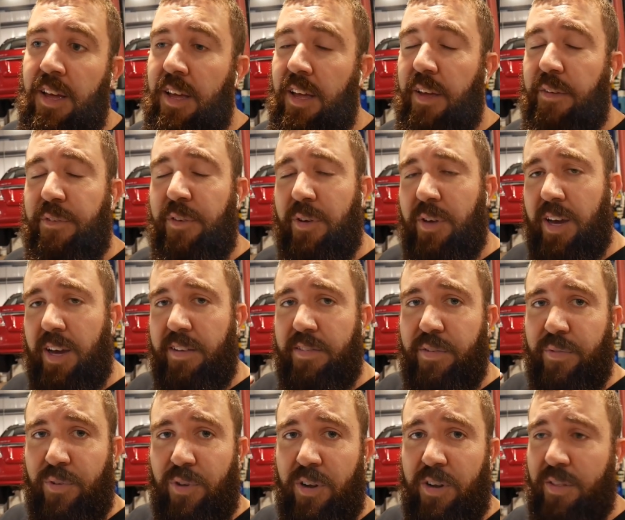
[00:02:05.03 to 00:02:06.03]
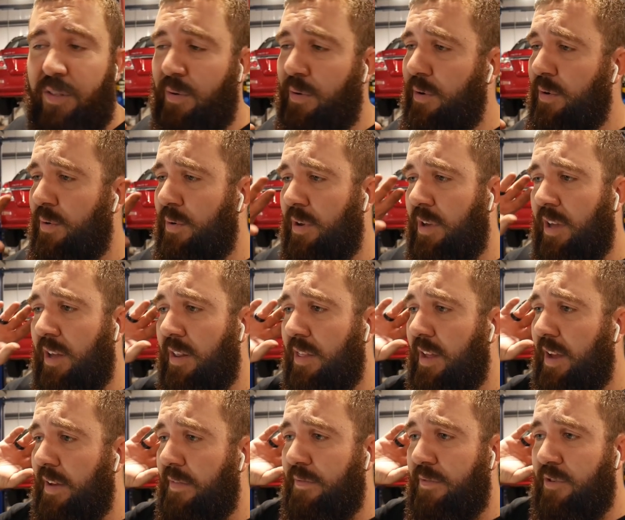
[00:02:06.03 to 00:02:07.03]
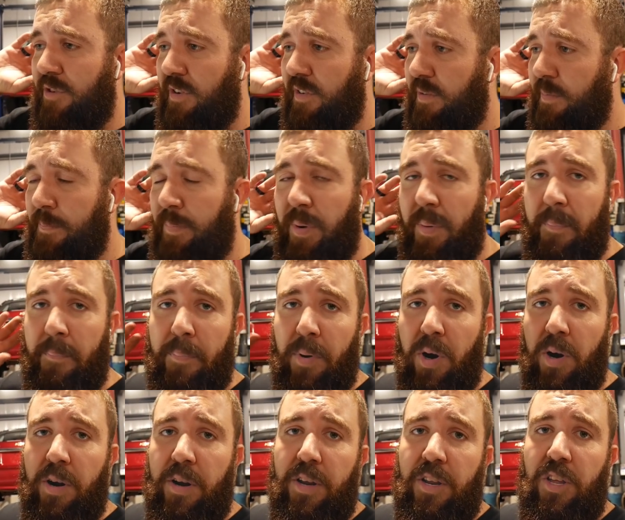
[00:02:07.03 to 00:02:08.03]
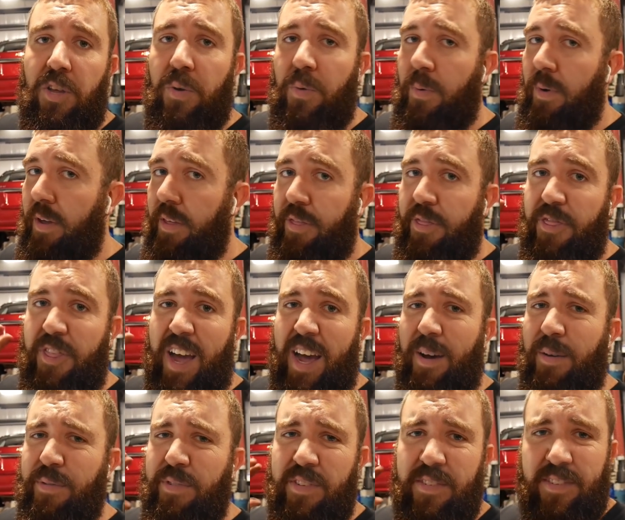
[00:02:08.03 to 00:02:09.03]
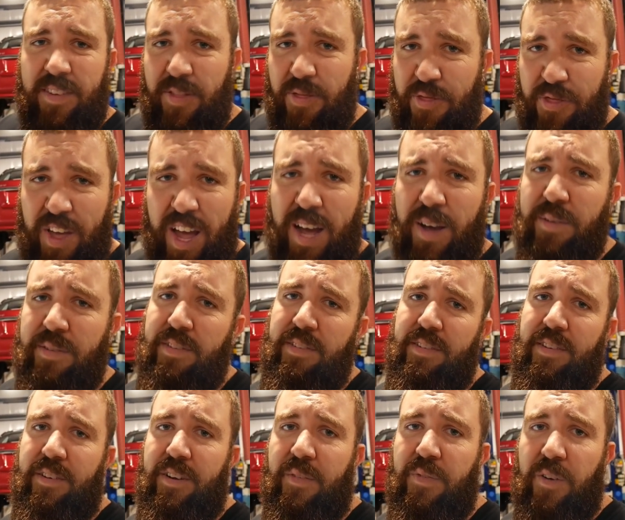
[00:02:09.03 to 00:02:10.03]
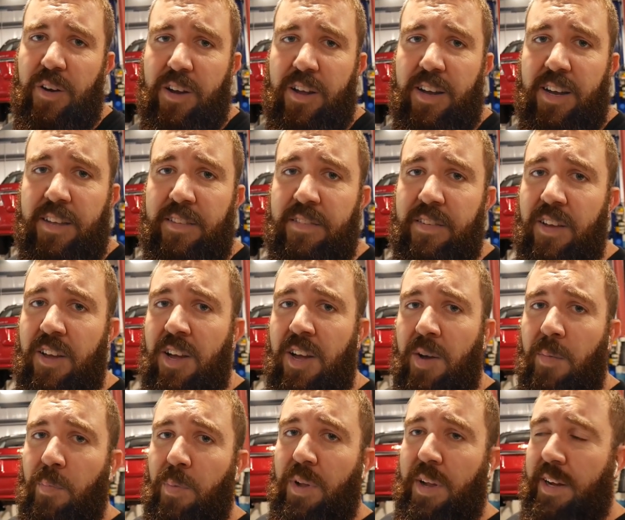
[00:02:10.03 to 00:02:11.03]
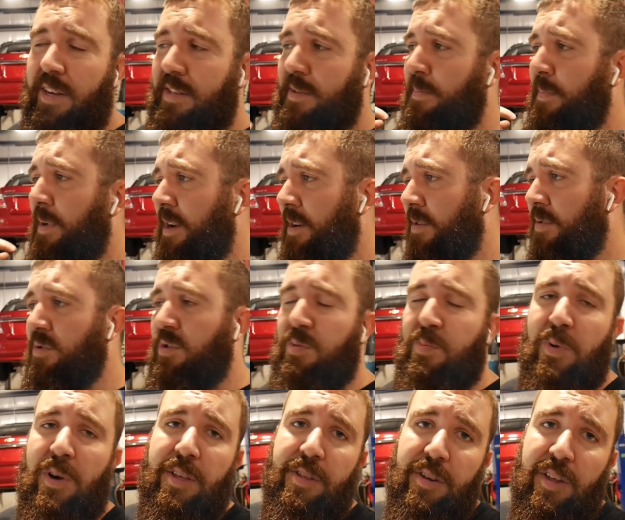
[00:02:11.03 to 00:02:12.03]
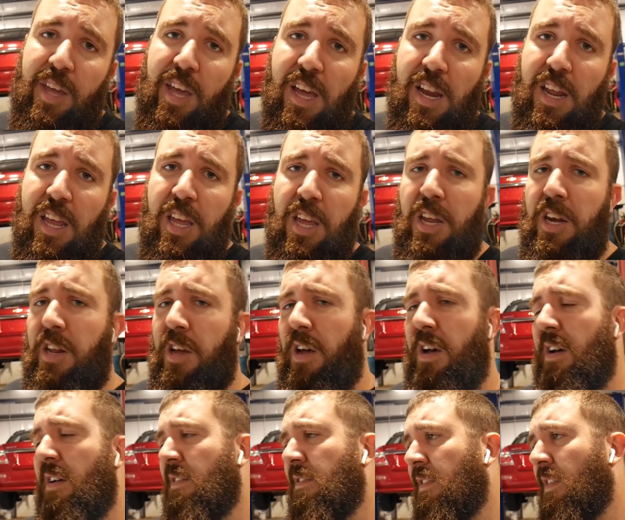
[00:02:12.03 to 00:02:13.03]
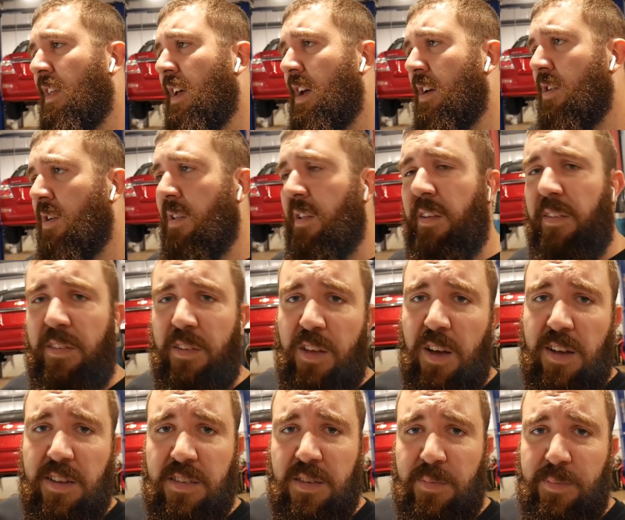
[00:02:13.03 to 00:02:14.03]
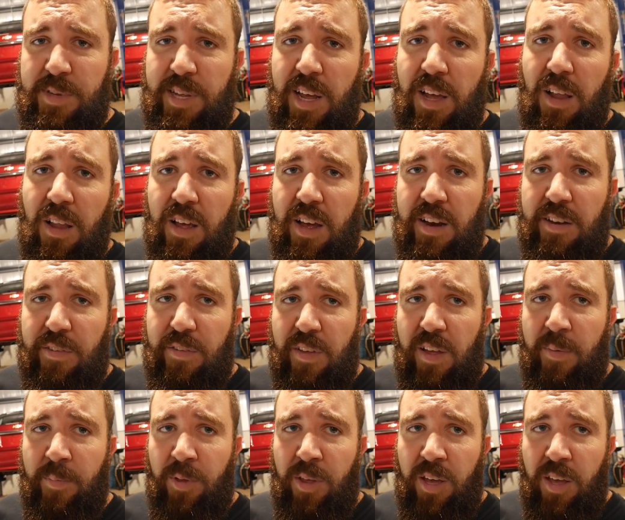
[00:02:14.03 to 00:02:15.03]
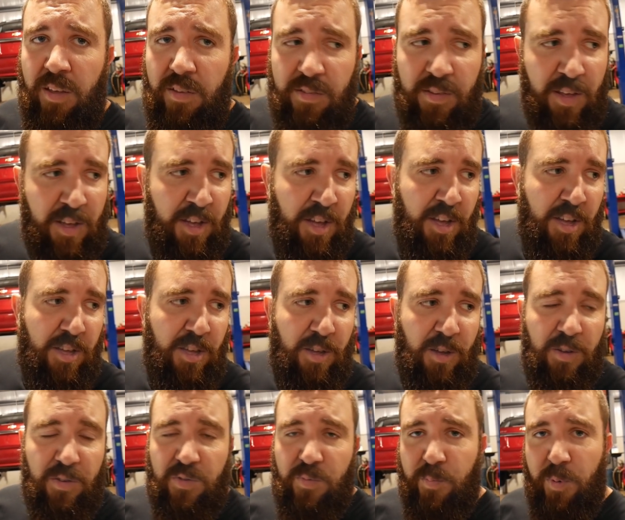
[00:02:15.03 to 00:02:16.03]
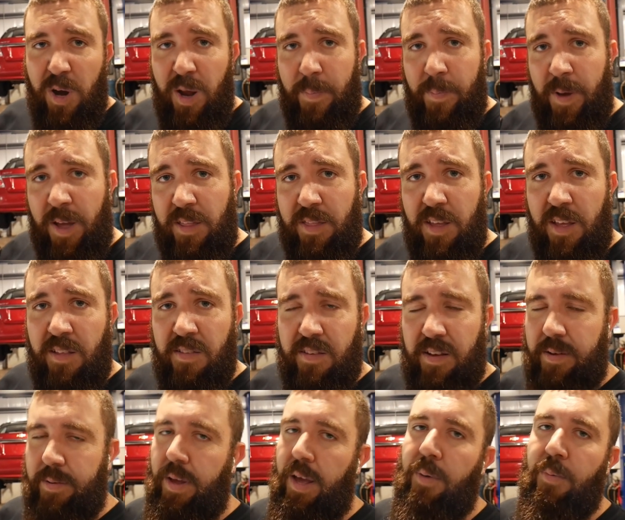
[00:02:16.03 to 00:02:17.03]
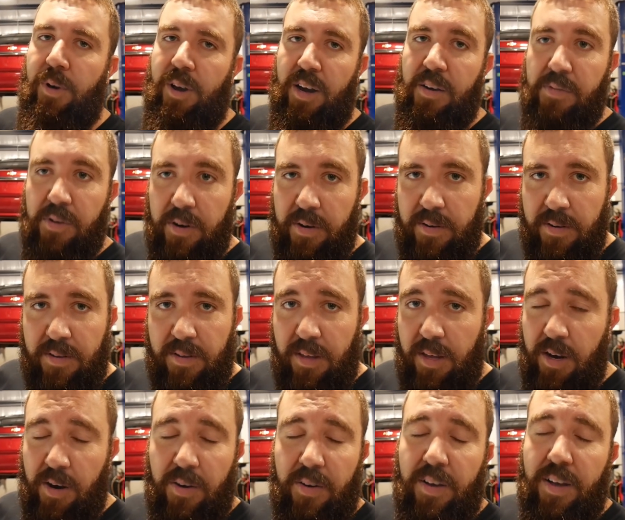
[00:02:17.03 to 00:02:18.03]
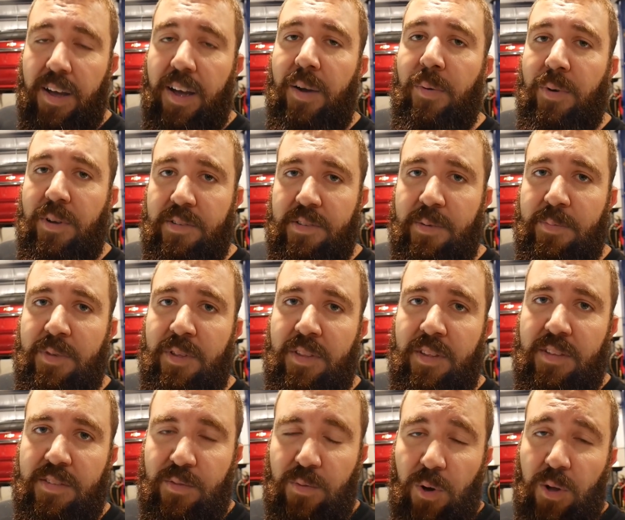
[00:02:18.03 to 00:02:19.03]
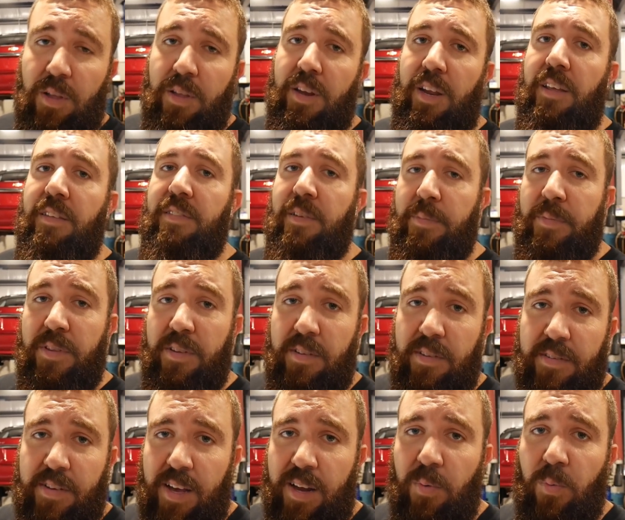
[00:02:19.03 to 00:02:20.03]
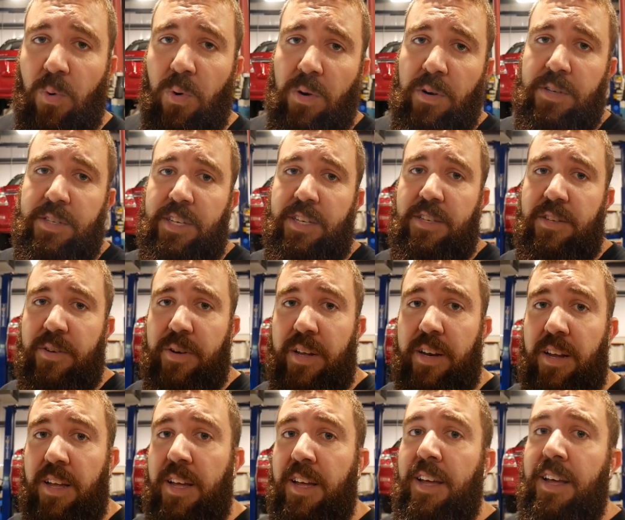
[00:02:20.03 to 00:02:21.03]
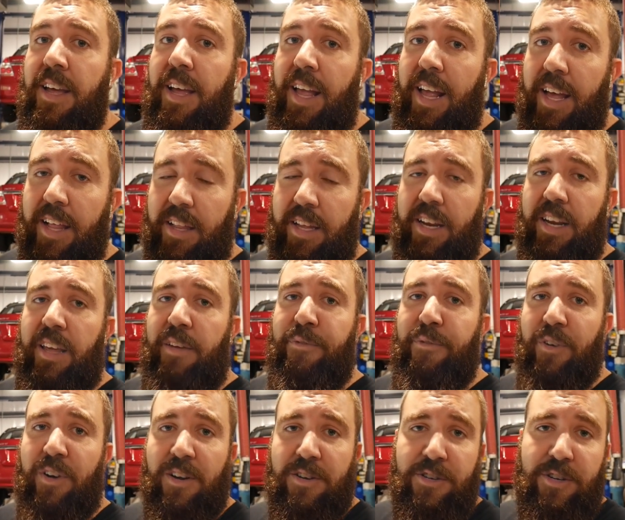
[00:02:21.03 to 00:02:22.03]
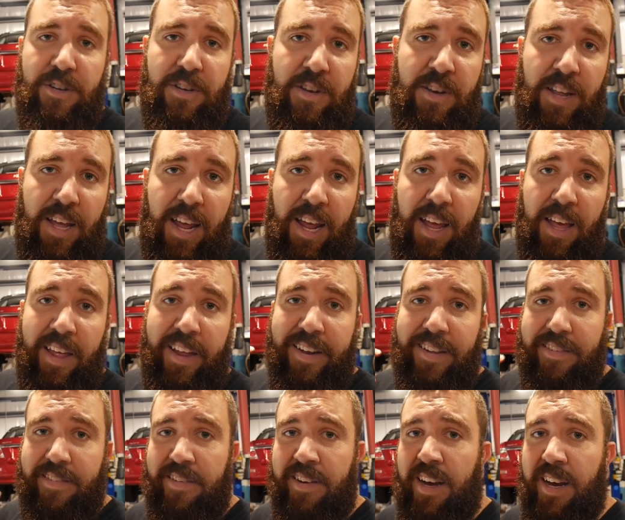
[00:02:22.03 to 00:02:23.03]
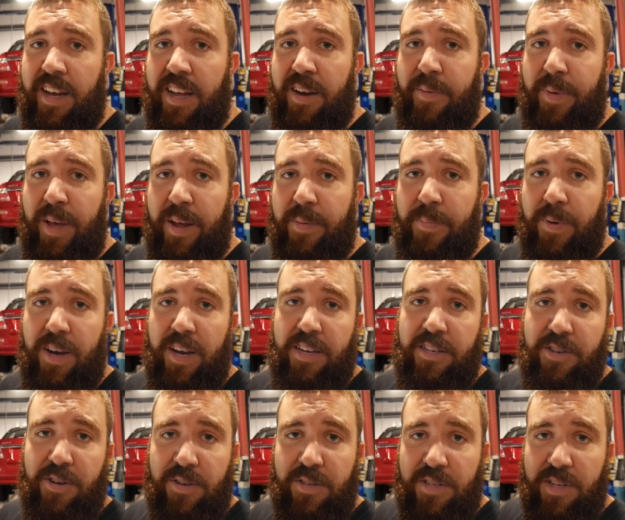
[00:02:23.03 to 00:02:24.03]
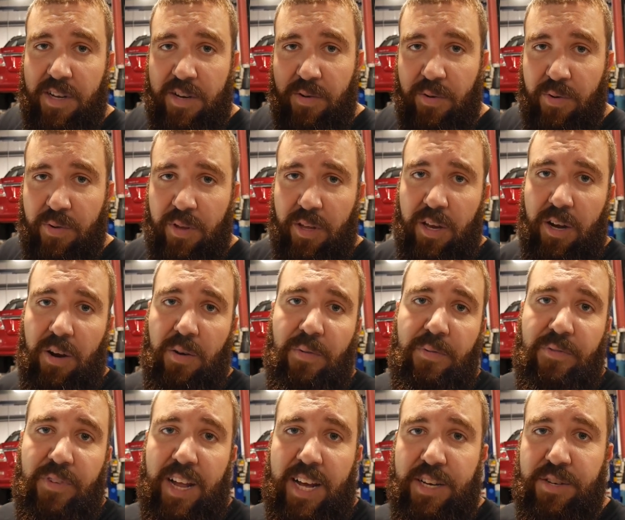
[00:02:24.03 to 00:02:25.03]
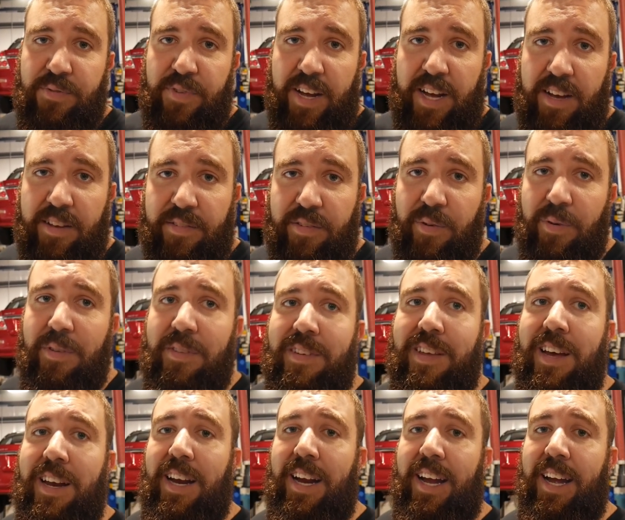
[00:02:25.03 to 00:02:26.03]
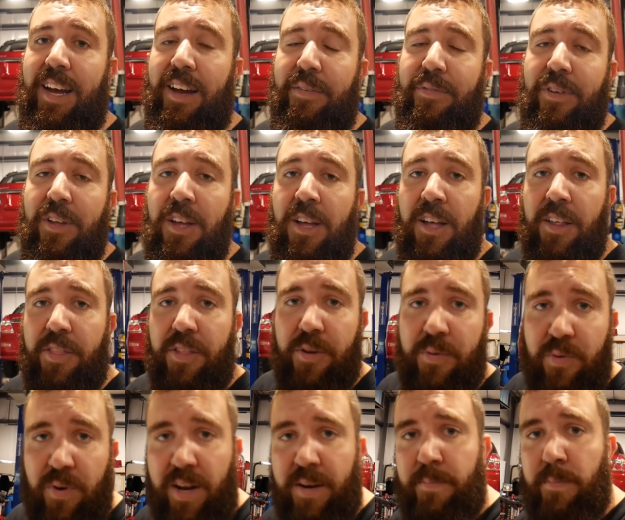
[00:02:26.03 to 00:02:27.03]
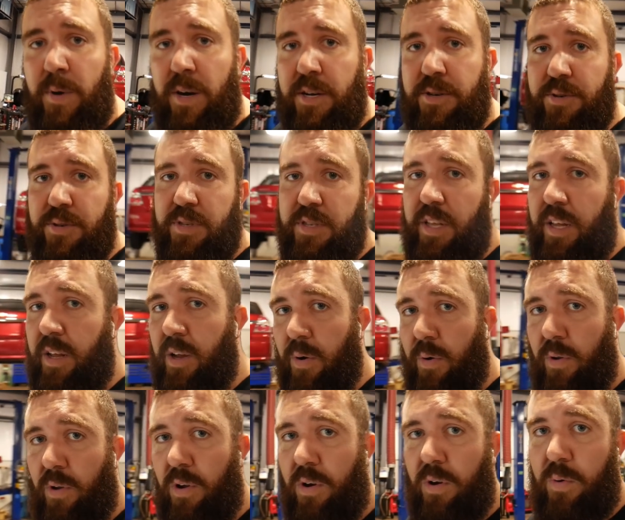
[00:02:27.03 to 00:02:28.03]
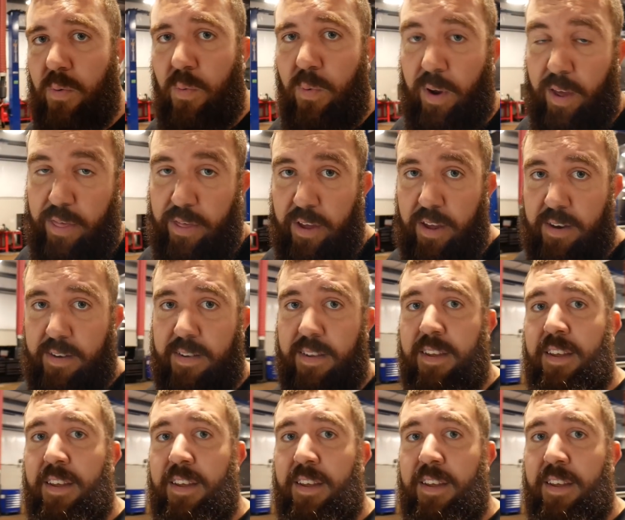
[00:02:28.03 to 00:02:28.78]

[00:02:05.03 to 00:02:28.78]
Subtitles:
If you guys have looked through, you know, they've just bombarded you with thousands and thousands of different kinds. Plus, my uncle's brother, Kenny, he does, like, all these custom taillight assemblies, you know, spray paint the inside. Yeah, whatever. You know, I want something that's quality, something that's got a warranty to it. LED function, and it's not going to make my turn signal, you know, flash fast, so it's got to have the correct modules that go along with it.